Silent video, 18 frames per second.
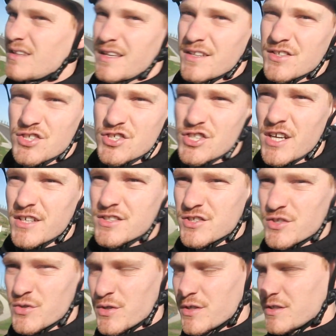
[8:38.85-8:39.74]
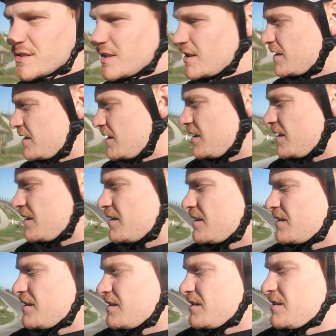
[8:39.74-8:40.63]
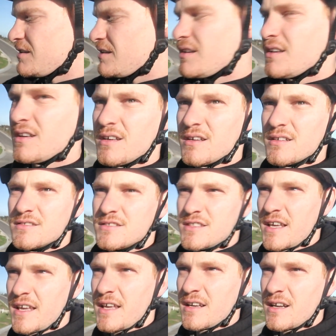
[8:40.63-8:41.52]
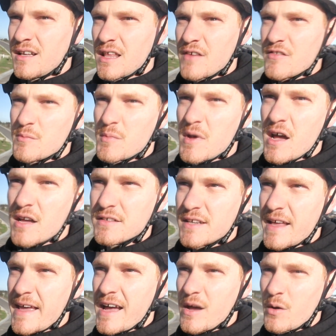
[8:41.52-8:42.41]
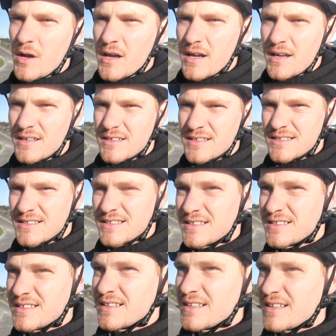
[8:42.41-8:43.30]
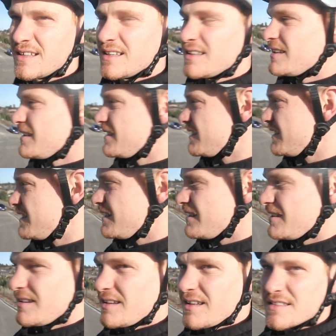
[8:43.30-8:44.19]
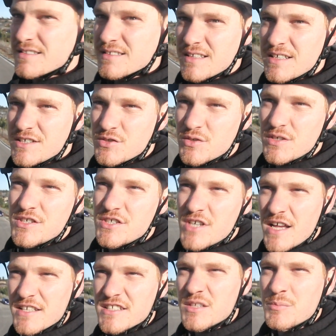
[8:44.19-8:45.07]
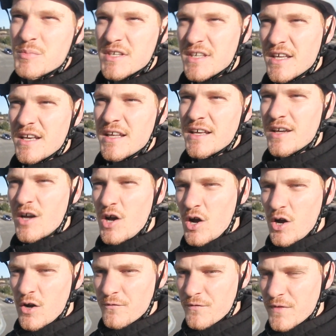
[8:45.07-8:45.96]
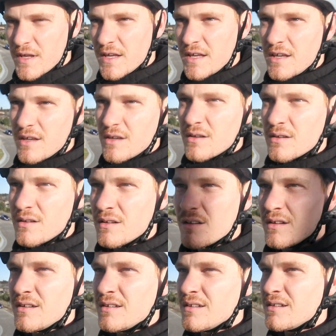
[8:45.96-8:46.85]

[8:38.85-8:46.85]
It's just cruising. 10, 11 miles an hour. It's literally just the beginning of the hill.